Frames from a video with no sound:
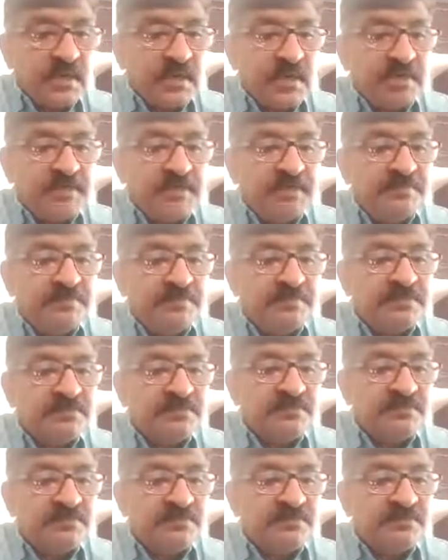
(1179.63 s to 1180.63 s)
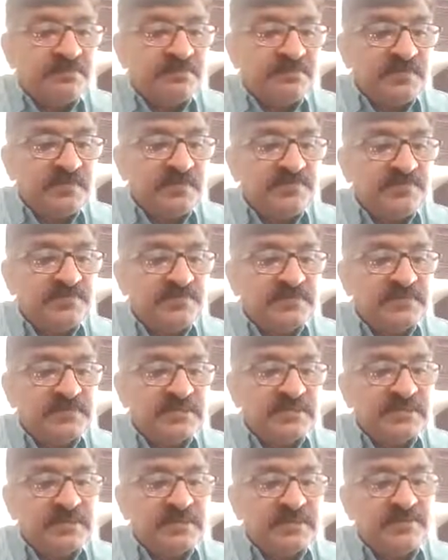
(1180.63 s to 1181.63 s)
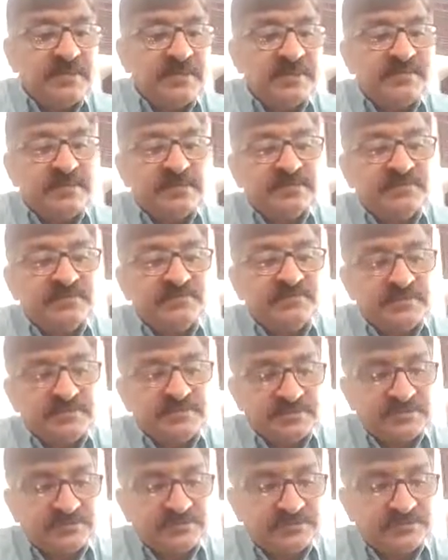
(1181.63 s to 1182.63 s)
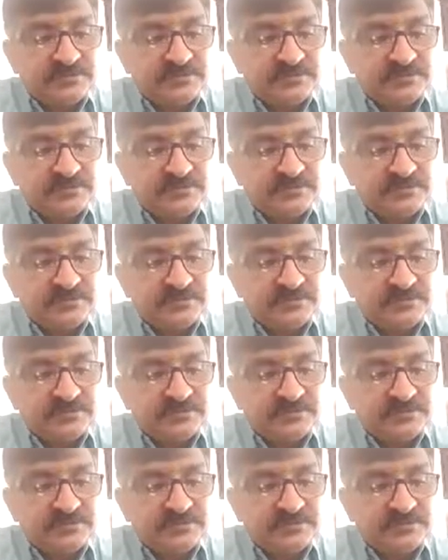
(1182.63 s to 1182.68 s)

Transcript: and depression of lymphocyte and PMNS function.